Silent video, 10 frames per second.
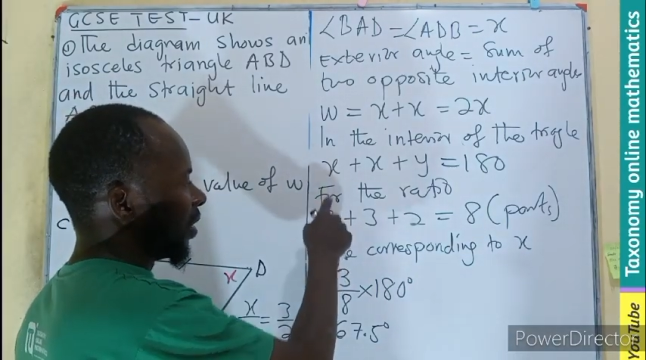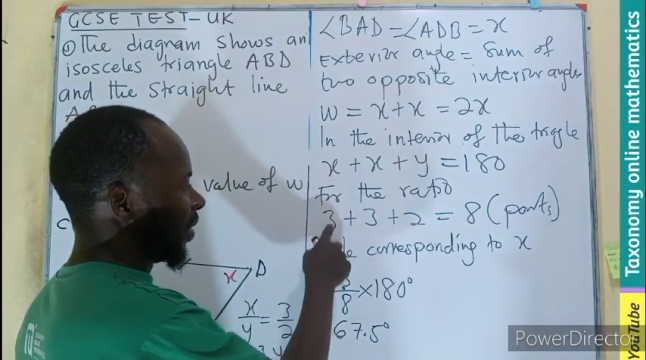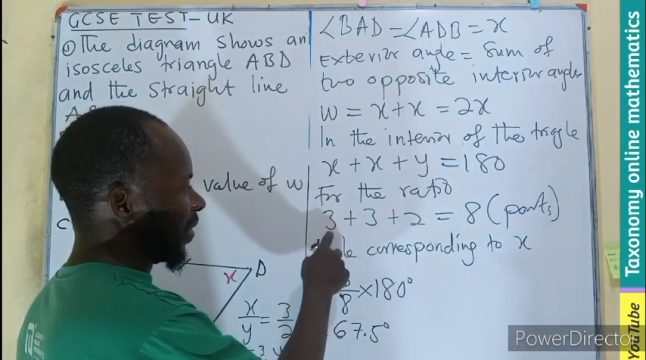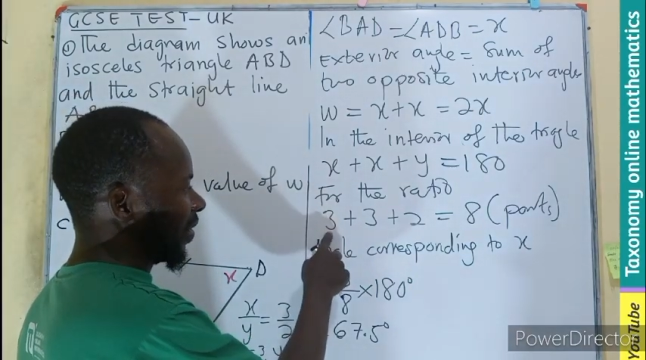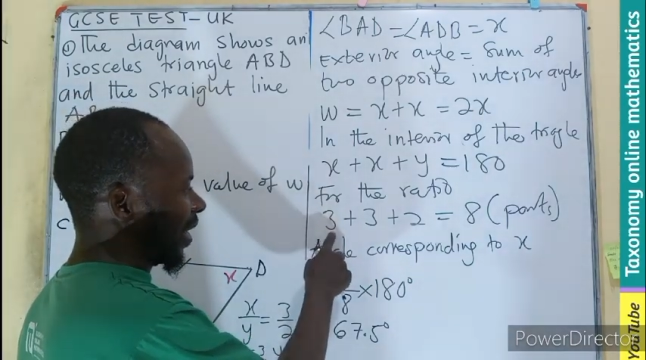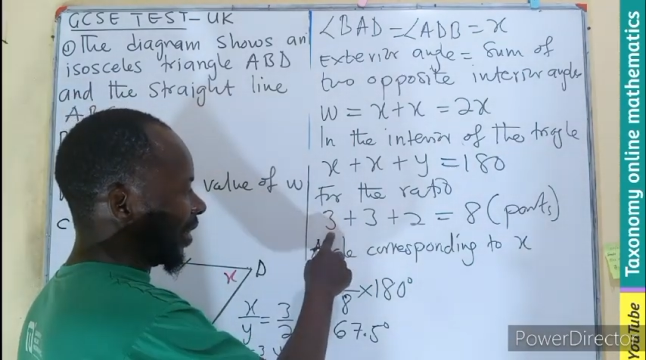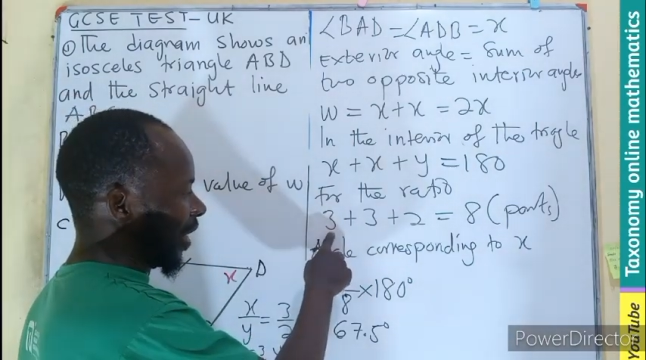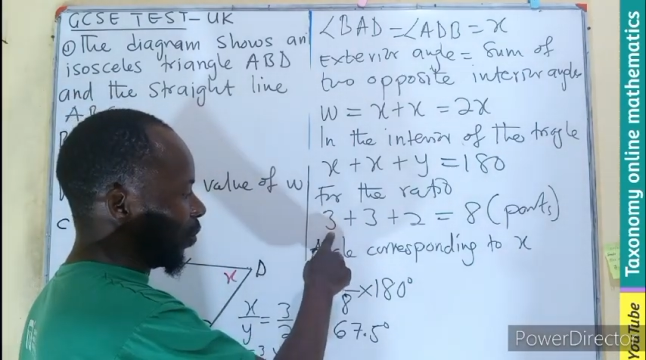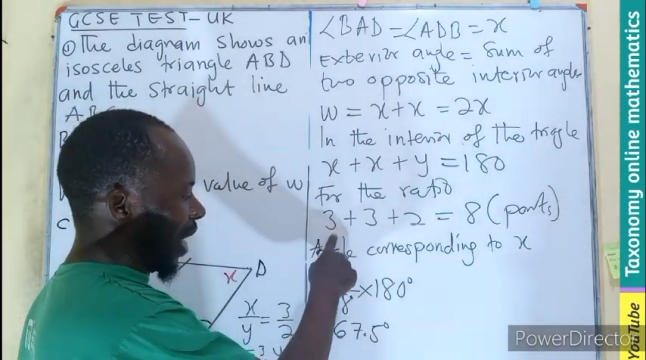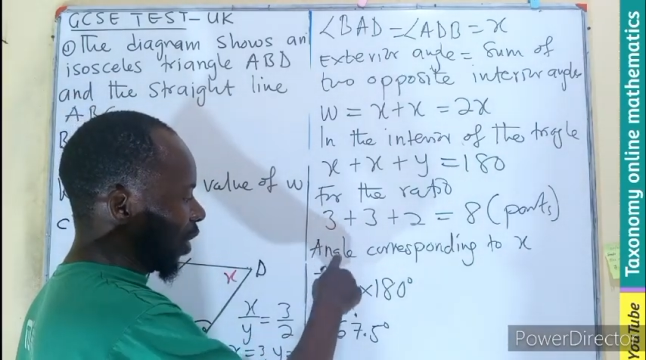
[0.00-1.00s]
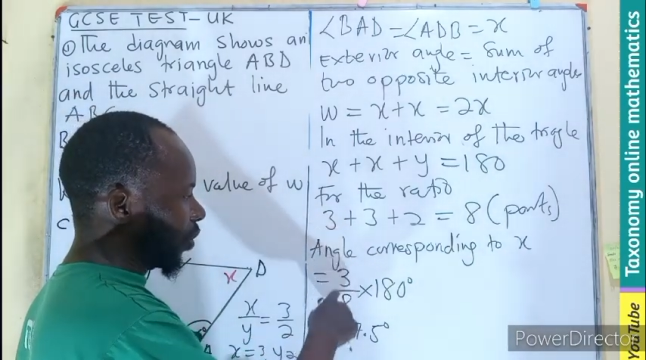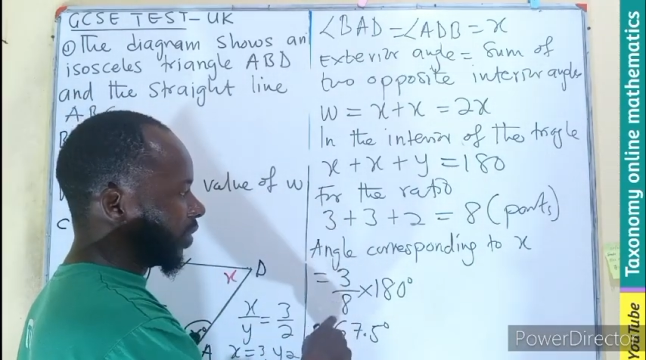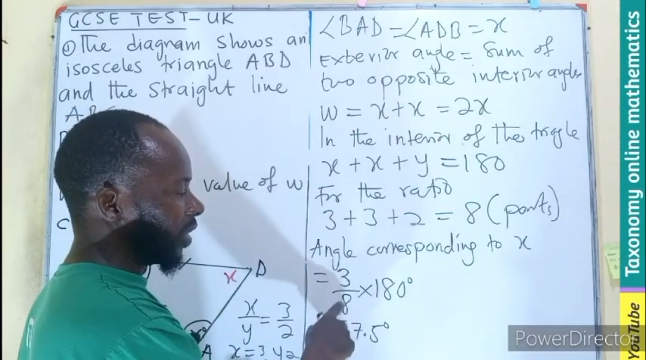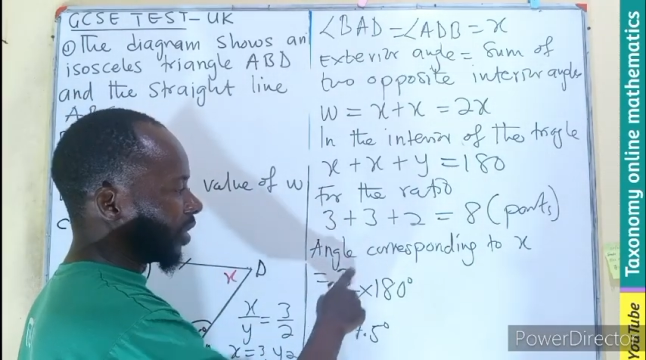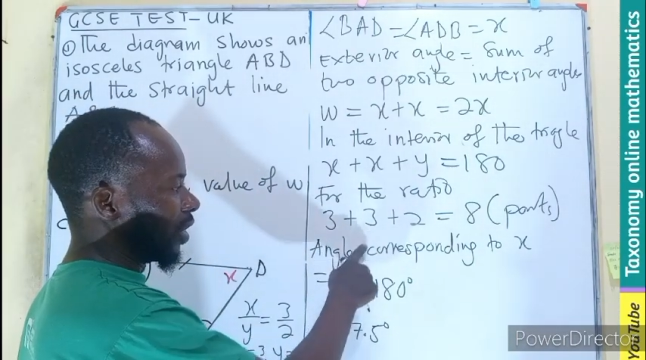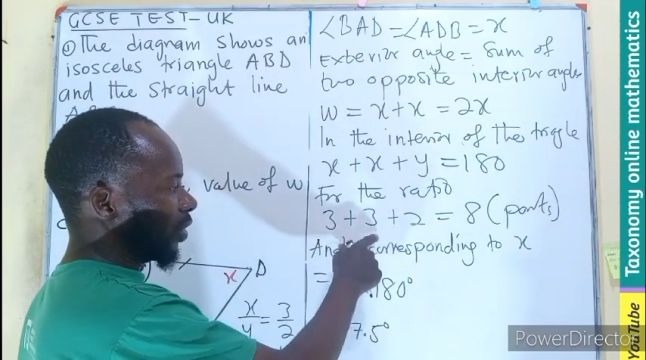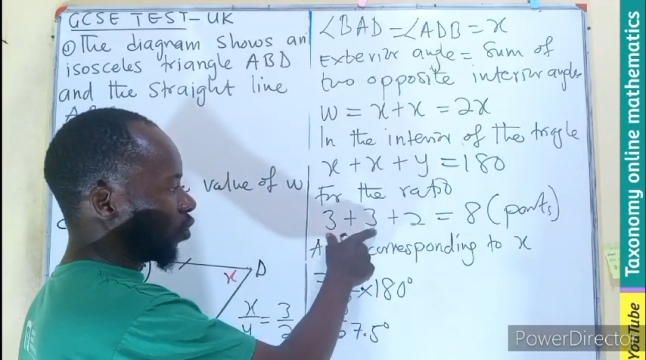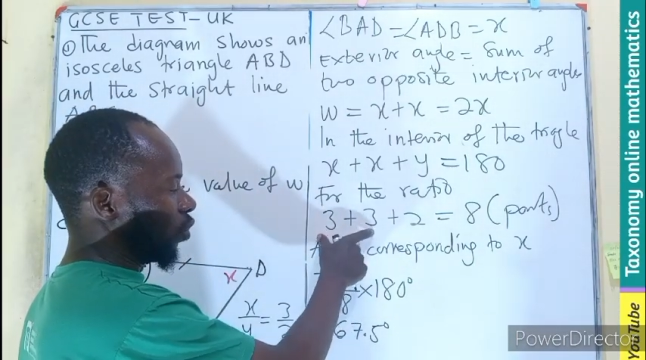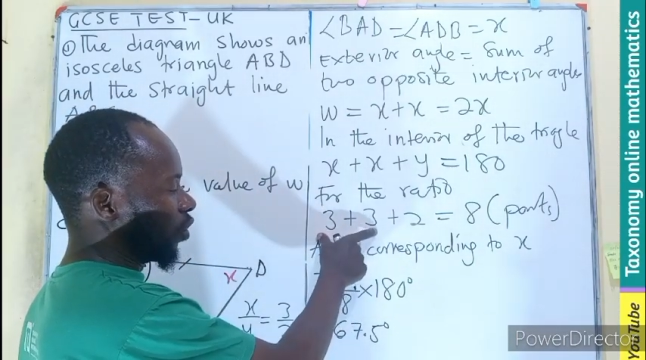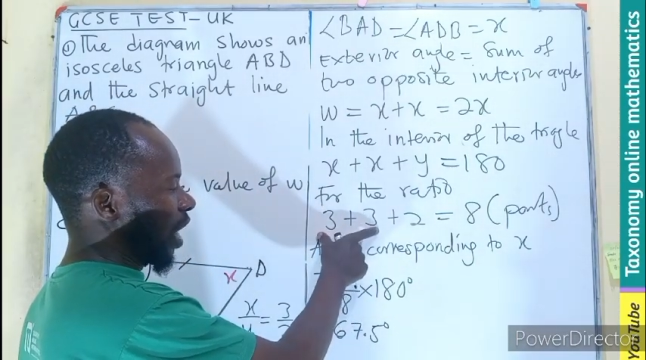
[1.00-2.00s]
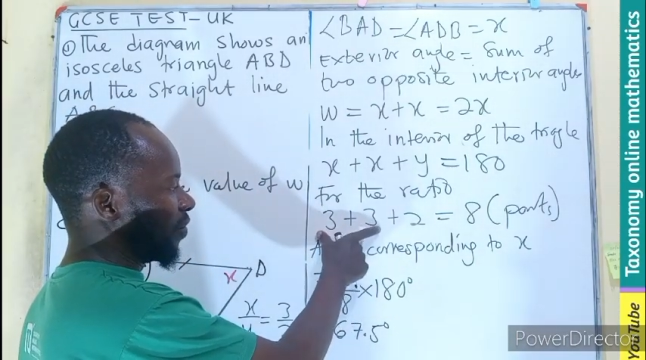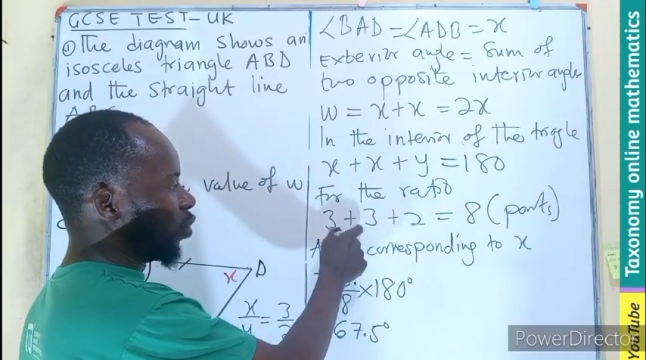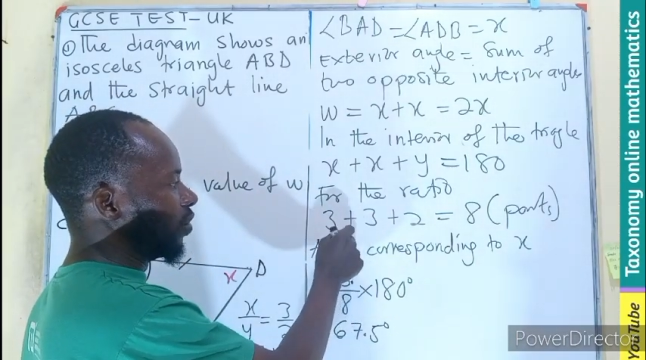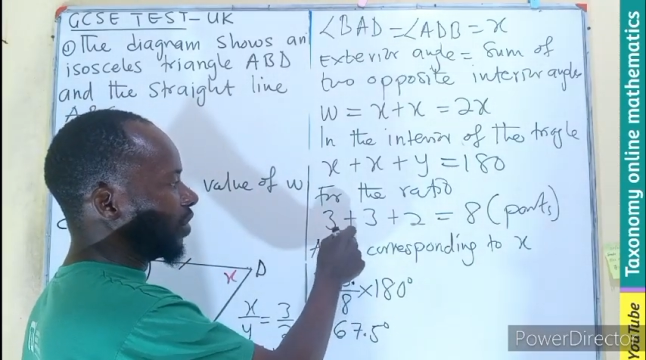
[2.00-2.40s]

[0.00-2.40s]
This is the 3 we are using. So you could have